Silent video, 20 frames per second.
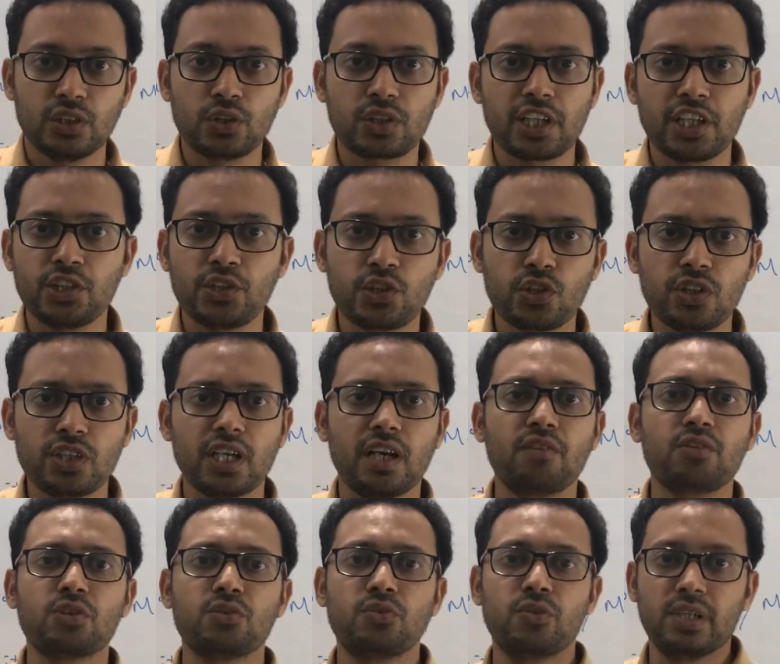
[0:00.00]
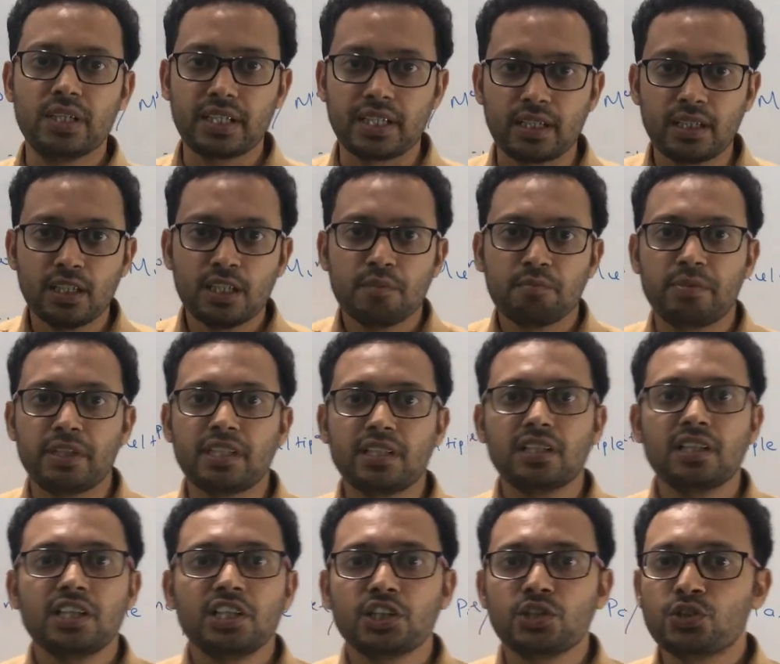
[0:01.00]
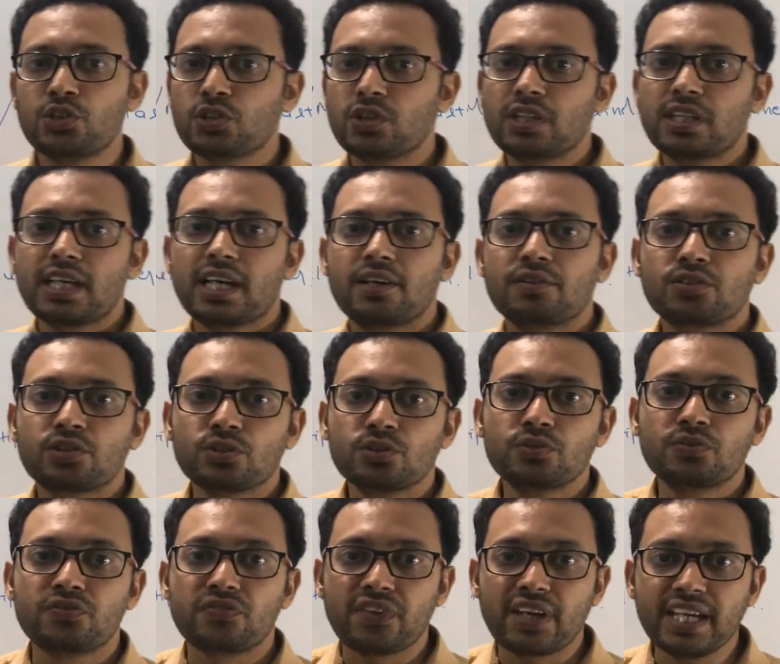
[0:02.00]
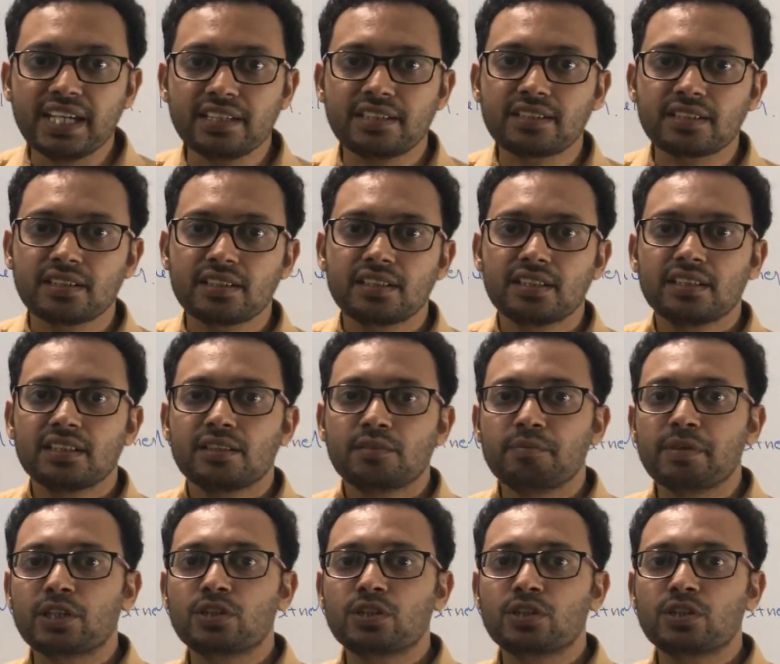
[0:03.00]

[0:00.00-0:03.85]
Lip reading: Okay, you don't have to worry, but you don't have to wait,